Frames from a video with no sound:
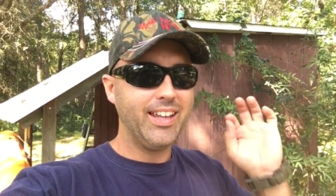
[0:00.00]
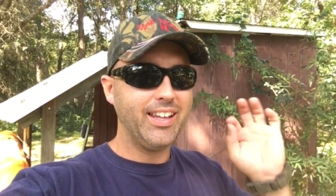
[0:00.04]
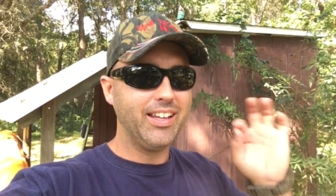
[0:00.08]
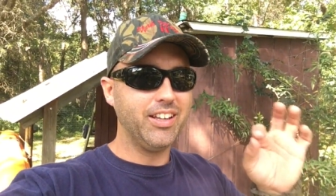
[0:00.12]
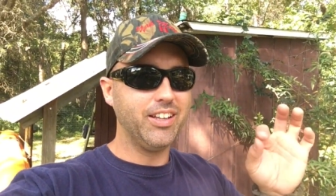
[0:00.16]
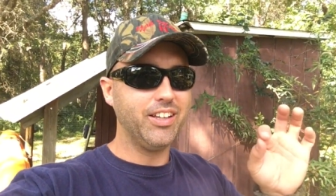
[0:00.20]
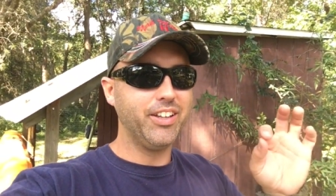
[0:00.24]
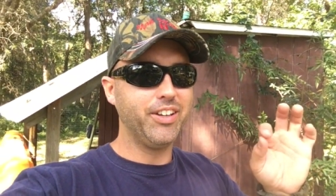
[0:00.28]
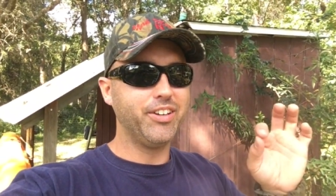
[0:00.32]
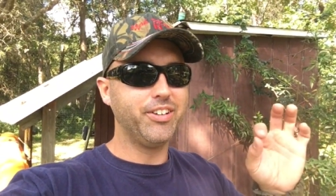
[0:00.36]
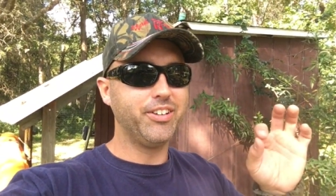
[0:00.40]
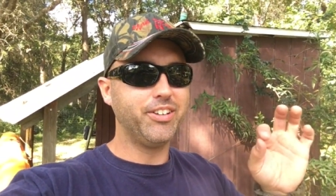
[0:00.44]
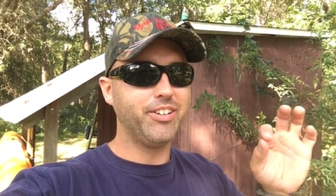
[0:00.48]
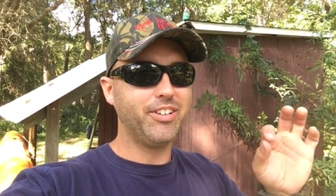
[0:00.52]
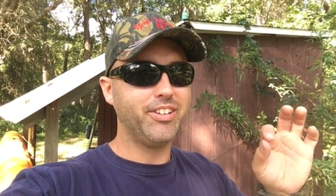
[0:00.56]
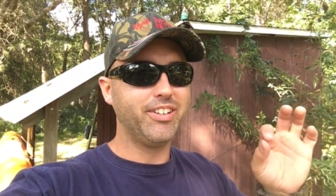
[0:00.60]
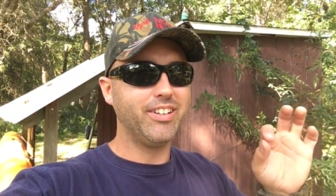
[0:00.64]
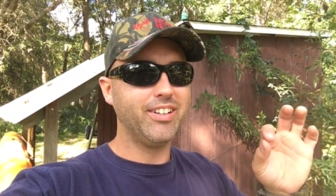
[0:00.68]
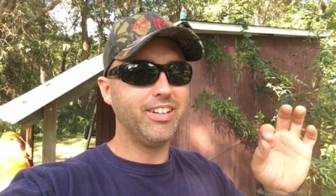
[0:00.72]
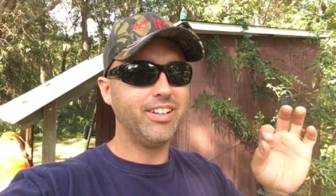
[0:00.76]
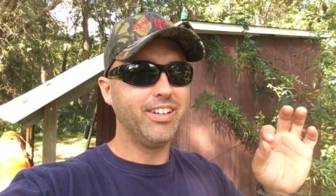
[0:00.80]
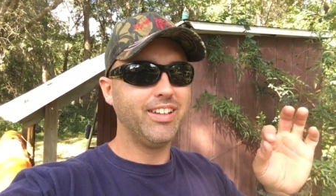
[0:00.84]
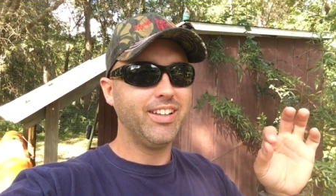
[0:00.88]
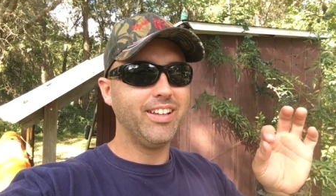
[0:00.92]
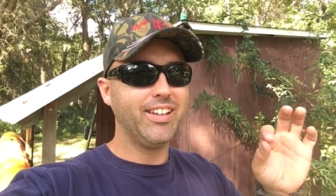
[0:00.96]

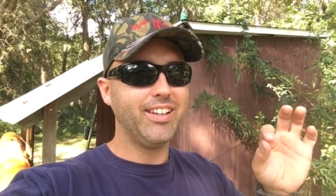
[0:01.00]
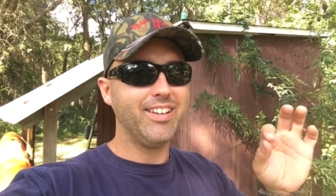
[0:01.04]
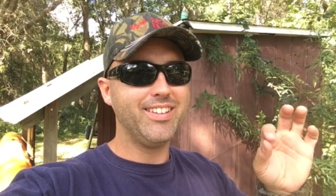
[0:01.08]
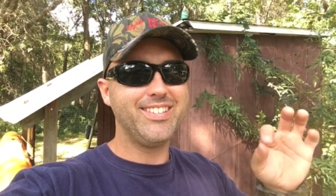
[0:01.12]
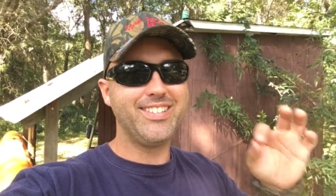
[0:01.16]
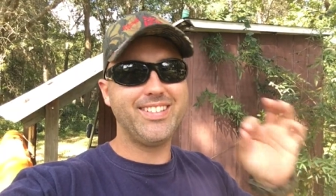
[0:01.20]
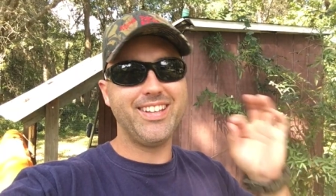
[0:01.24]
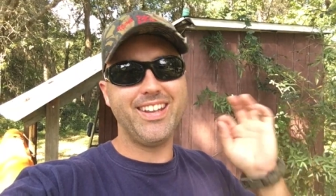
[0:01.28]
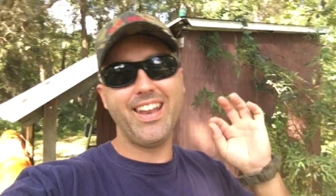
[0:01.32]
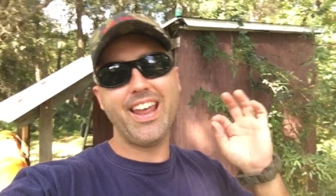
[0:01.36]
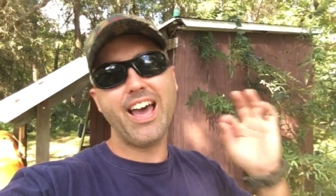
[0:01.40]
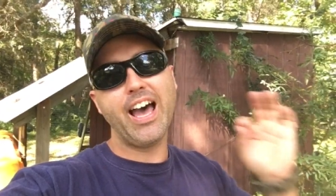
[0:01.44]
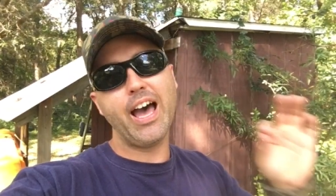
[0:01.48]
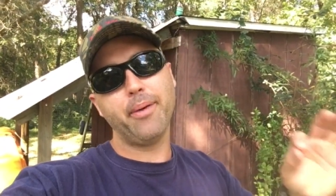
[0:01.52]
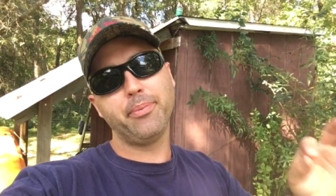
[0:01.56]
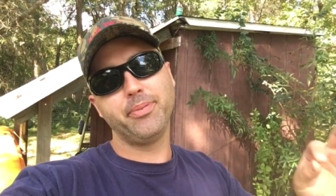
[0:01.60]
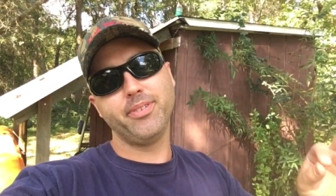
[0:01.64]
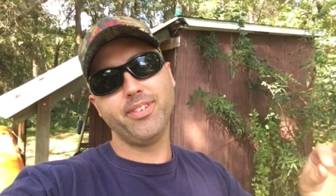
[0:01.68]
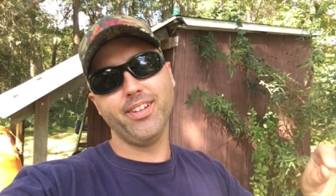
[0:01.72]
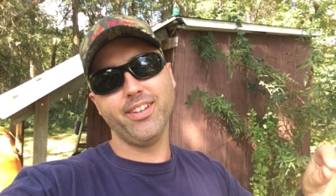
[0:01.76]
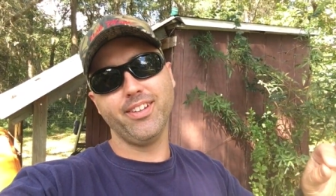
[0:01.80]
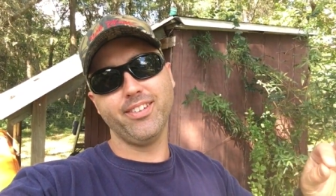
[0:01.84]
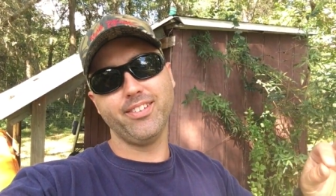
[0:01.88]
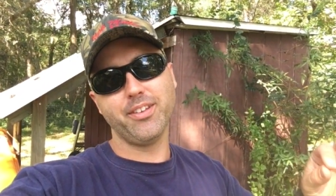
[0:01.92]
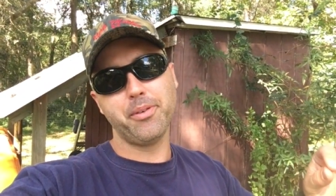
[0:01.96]
little
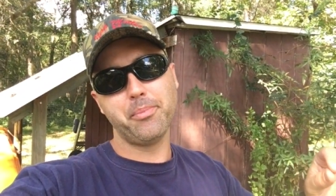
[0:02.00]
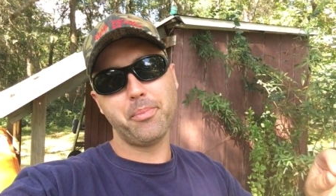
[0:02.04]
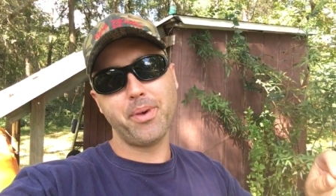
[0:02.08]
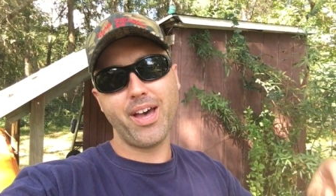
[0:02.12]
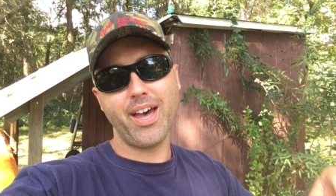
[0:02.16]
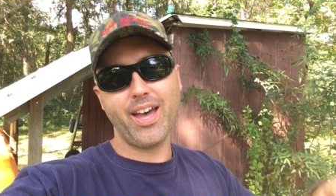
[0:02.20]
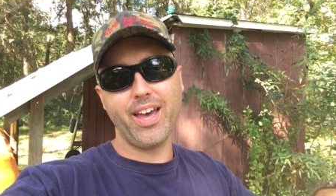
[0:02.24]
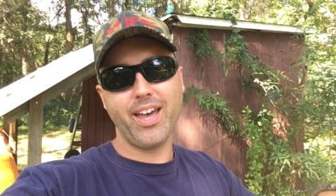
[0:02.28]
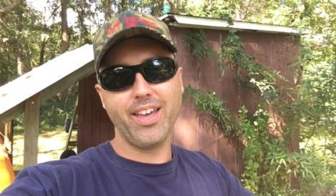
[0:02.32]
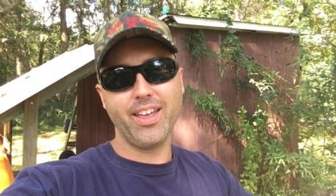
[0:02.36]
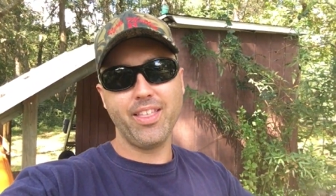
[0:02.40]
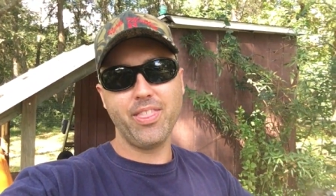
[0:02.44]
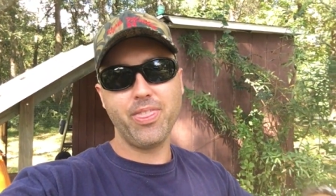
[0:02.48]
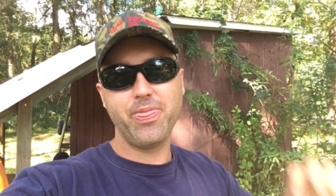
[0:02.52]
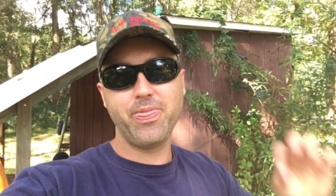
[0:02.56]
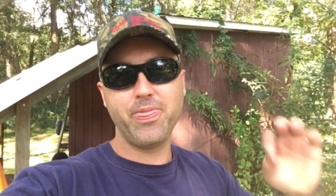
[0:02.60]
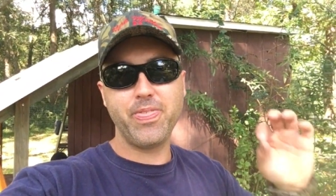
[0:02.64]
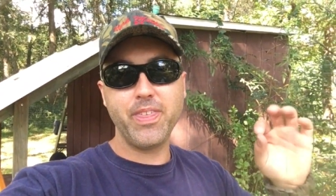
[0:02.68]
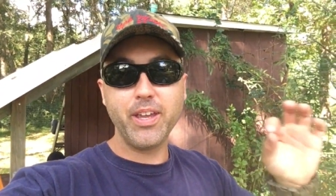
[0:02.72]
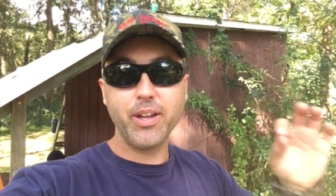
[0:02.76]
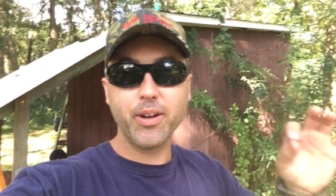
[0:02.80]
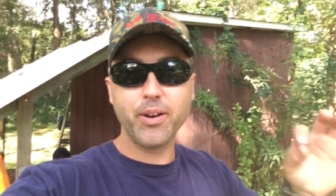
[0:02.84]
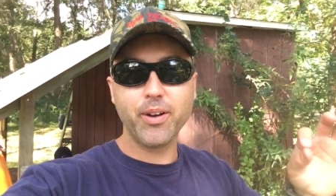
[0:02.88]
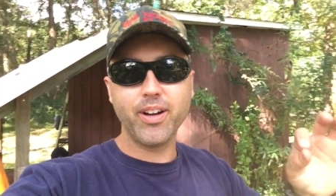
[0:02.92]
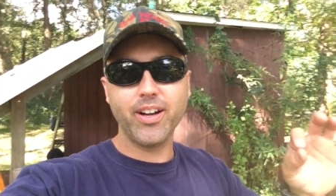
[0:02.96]
synopsis on my
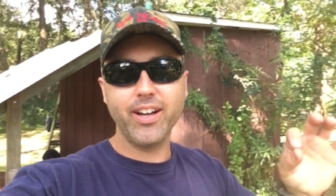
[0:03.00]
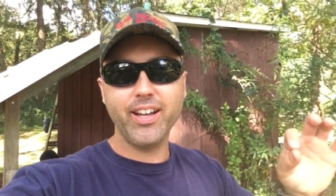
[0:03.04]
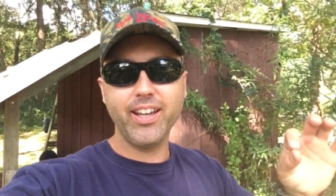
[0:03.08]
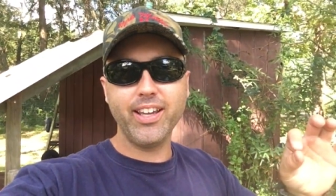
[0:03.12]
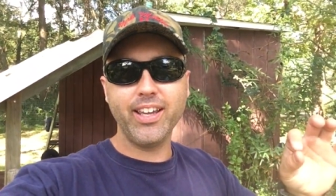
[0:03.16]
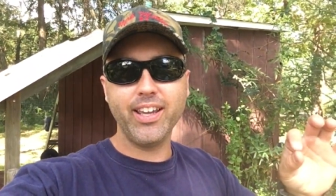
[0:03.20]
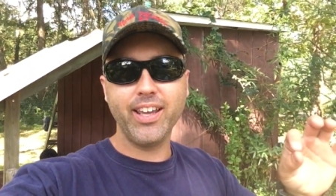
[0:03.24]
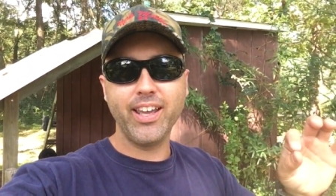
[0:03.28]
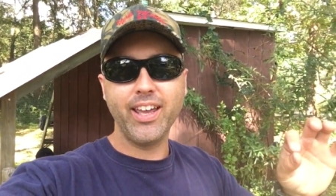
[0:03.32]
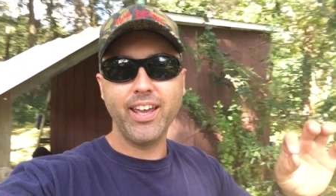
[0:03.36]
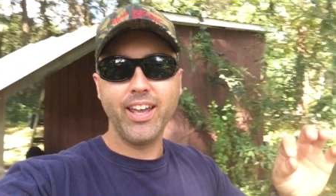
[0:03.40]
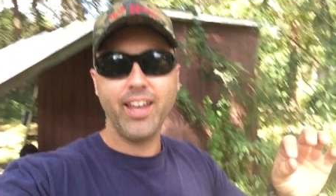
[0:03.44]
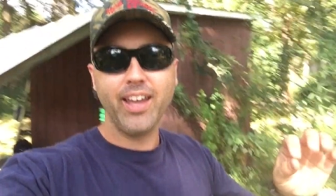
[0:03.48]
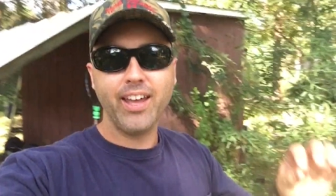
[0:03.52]
theory